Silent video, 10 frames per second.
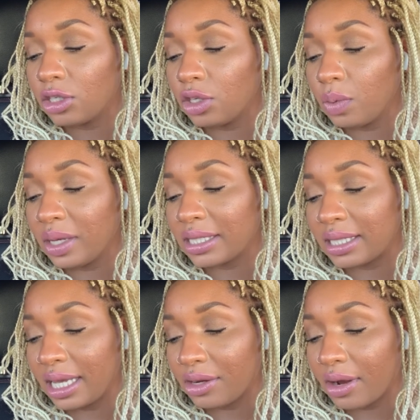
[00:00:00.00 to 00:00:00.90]
Two
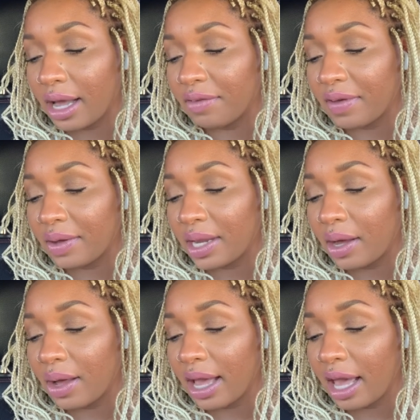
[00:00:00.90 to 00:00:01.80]
weeks later, I found
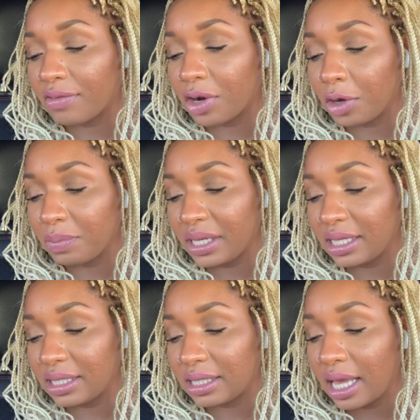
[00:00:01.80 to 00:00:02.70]
out I have
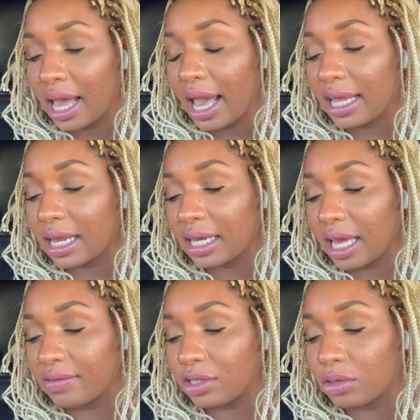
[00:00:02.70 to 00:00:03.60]
herpes and I
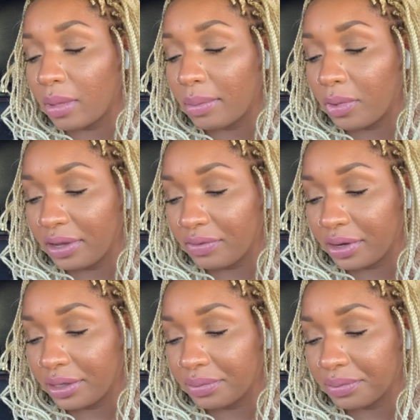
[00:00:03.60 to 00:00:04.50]
gave it to my
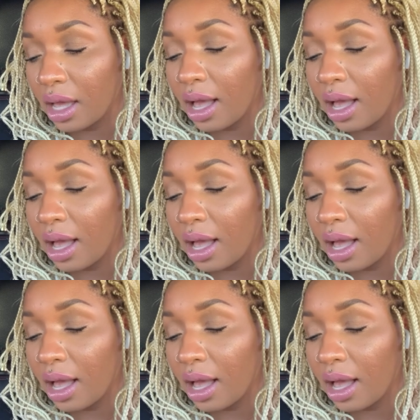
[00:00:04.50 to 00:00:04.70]
boyfriend.